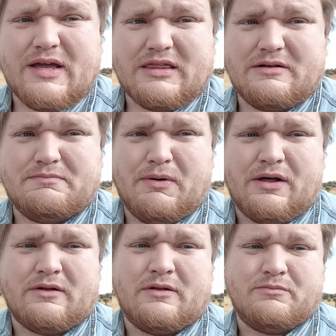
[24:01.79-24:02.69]
bottle
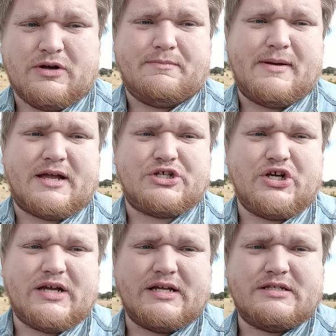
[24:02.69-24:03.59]
and bring it back and show you
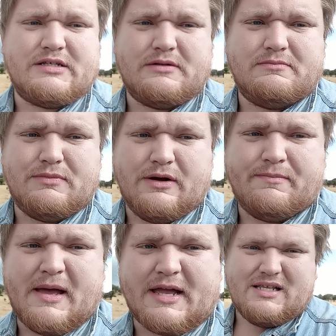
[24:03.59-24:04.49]
guys. Bear right
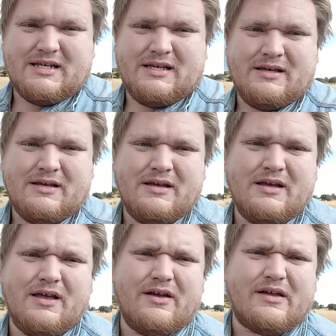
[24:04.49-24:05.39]
back.
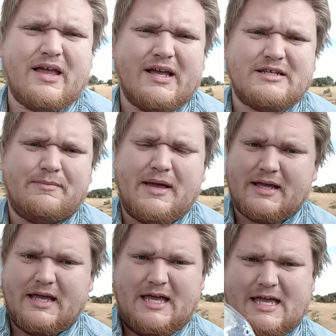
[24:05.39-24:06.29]
Okay, guys, I'm back.
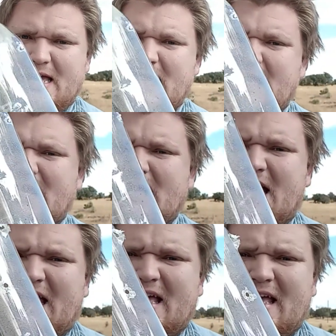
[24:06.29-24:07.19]

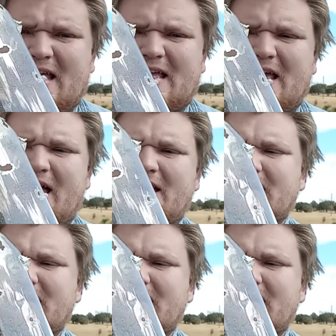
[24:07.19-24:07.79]
Yeah, so